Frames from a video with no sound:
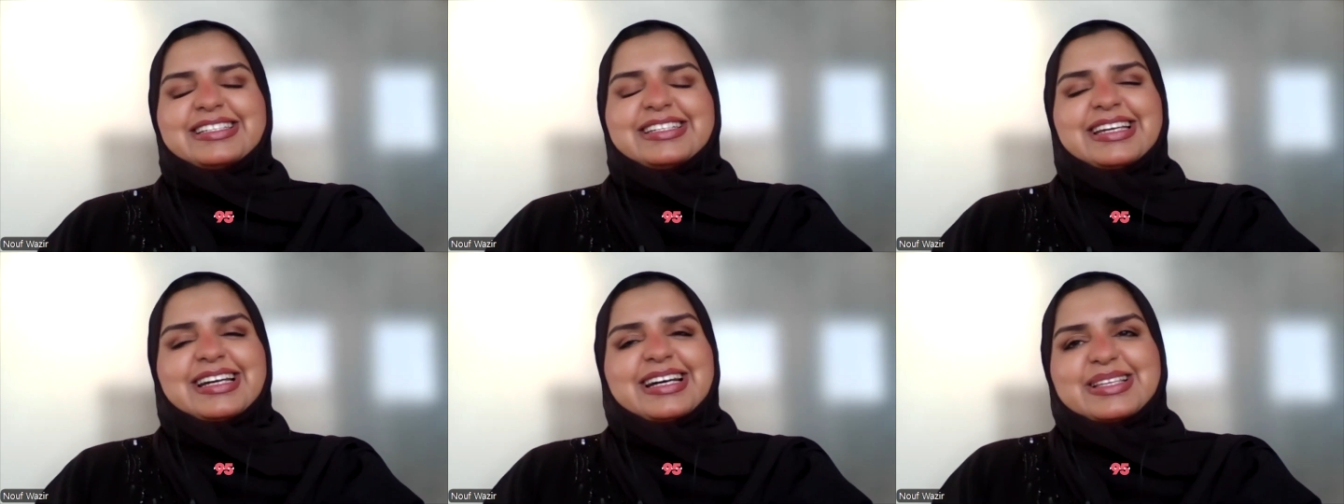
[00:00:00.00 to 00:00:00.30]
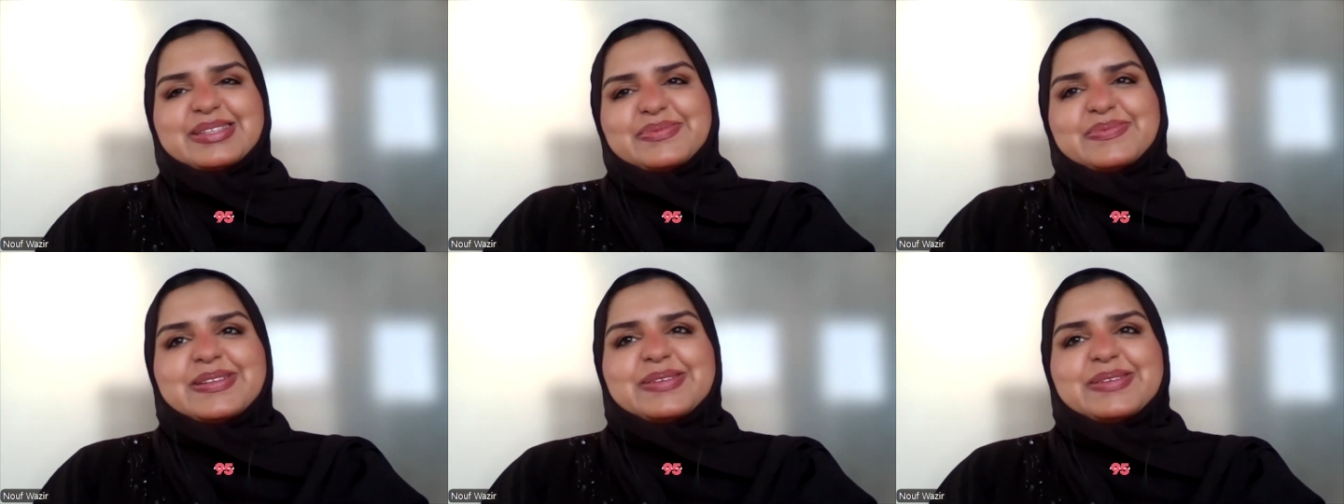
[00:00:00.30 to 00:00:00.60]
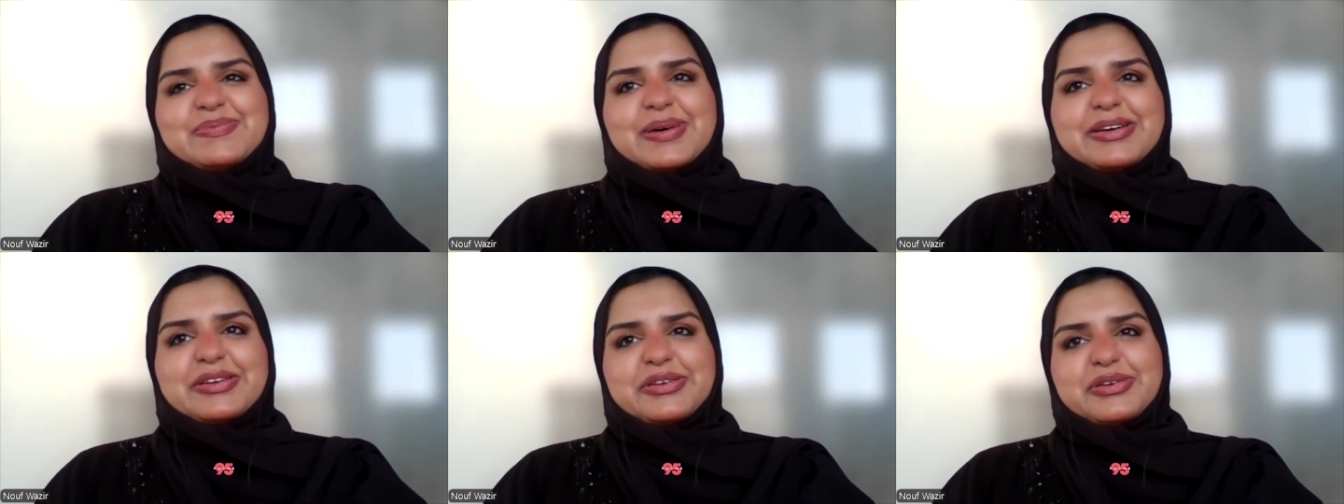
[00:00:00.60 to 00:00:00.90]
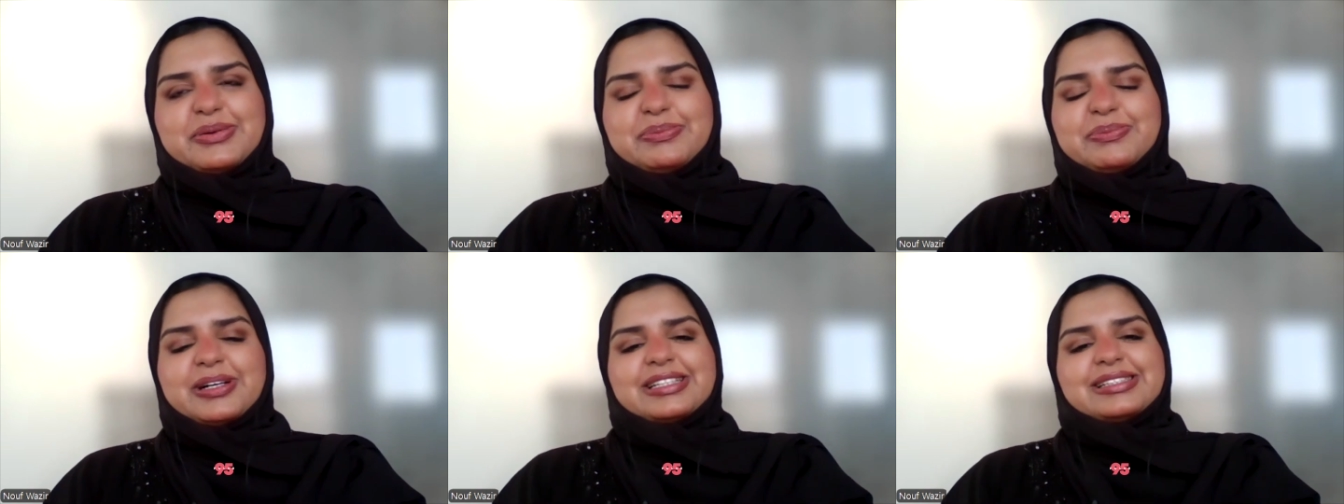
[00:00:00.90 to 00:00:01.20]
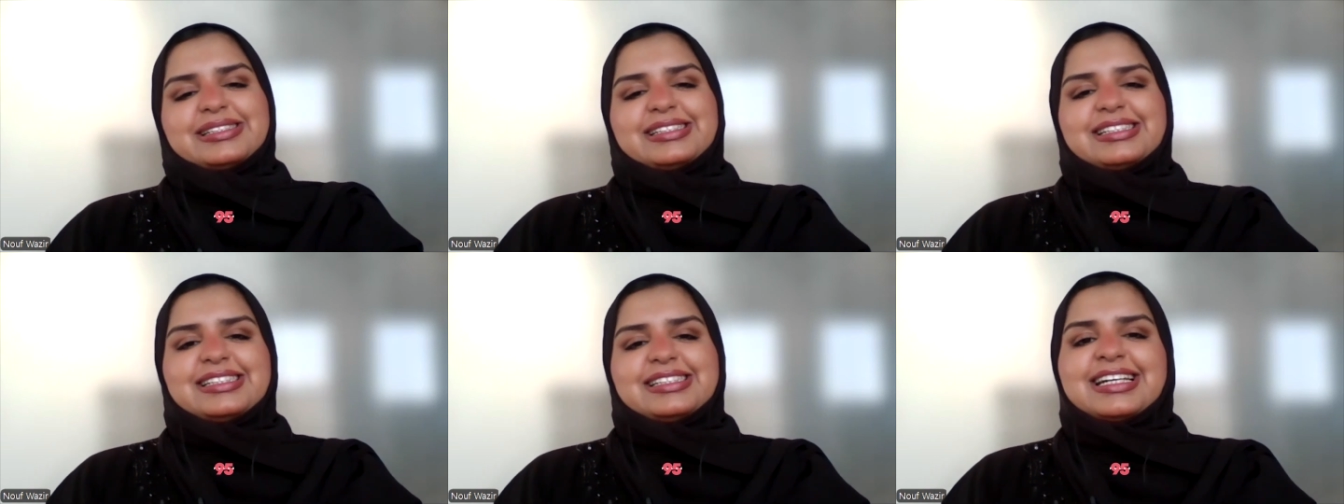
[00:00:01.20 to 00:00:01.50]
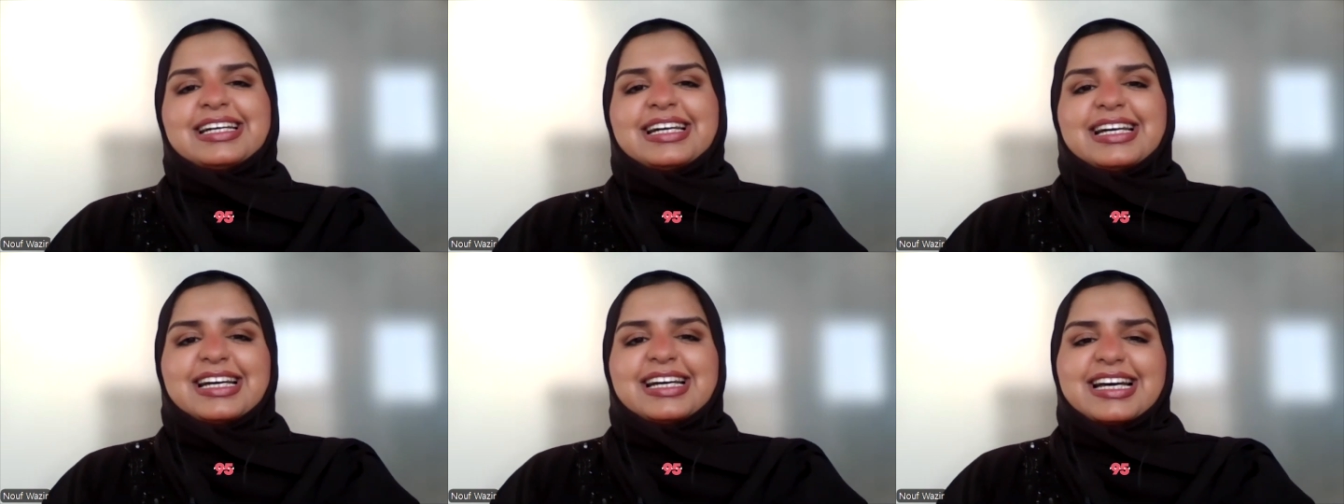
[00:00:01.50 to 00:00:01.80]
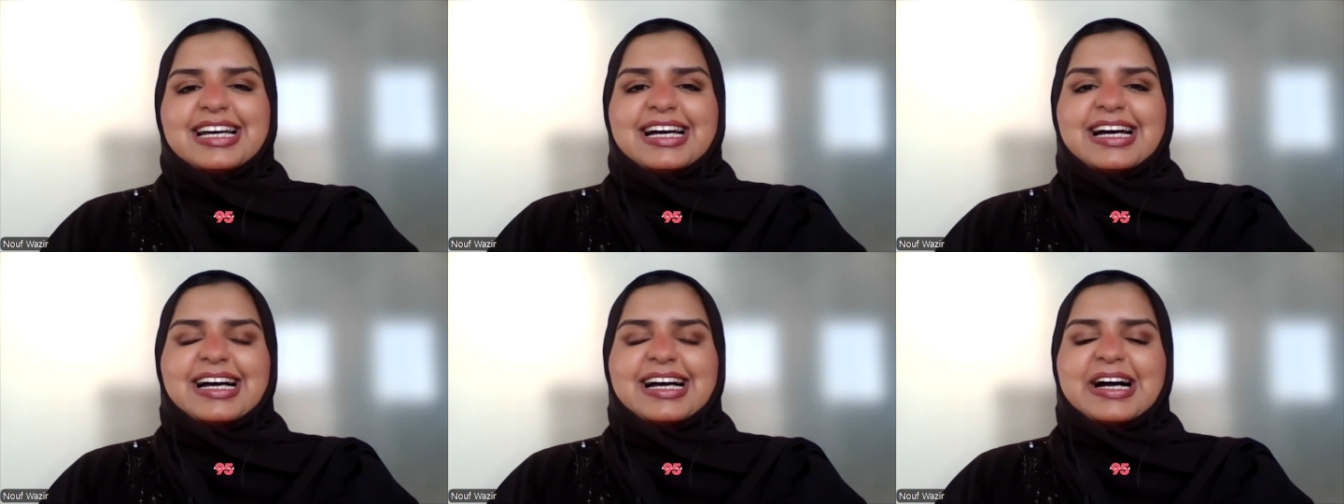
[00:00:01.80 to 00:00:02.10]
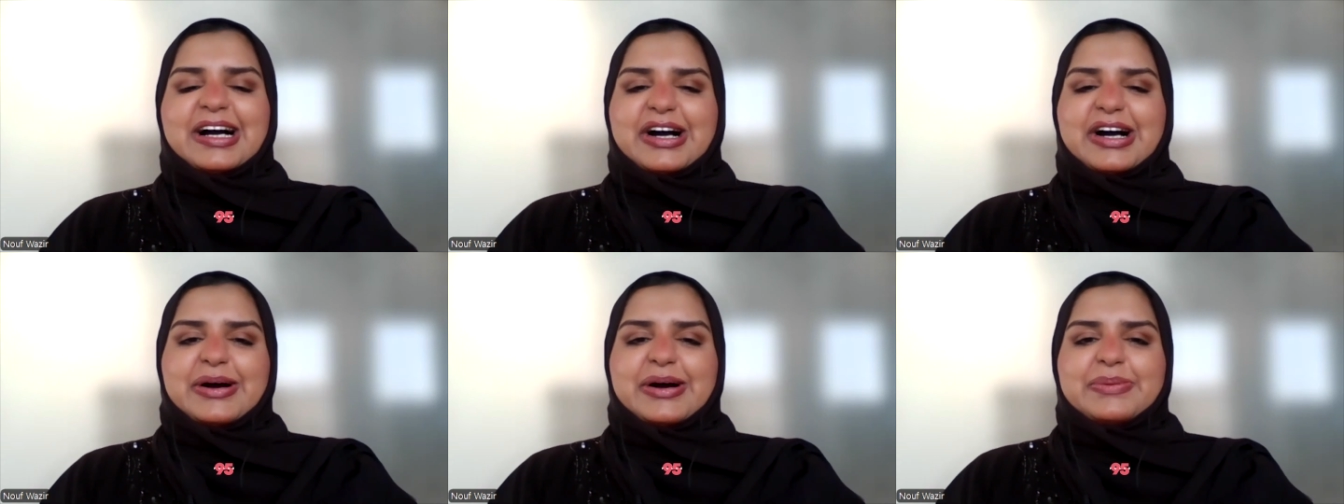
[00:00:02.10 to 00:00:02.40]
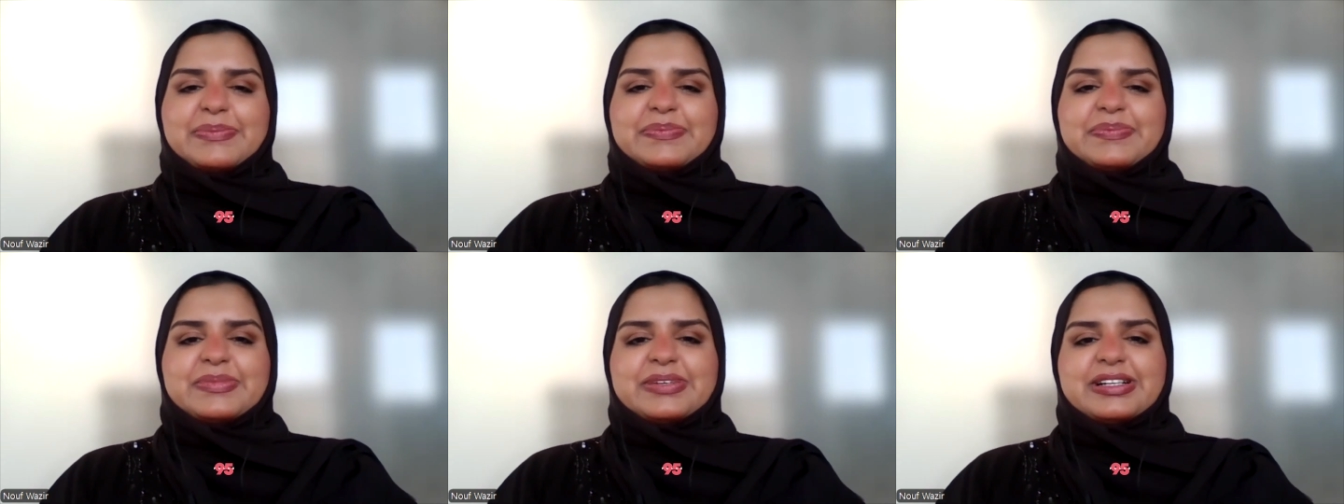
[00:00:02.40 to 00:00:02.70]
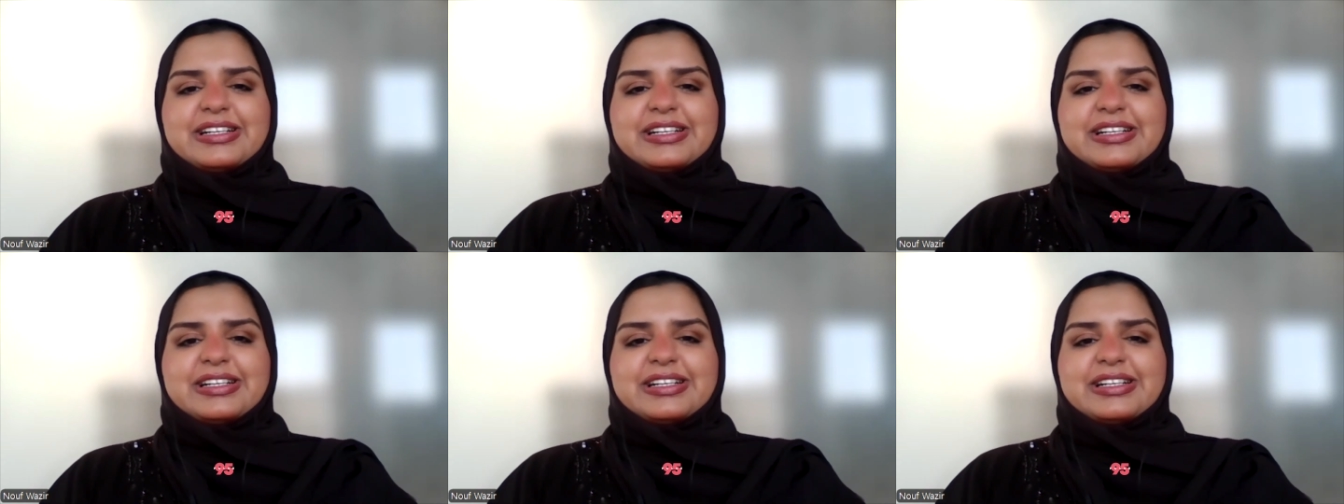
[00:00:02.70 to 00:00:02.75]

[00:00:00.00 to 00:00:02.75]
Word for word: she has been my role model. Um,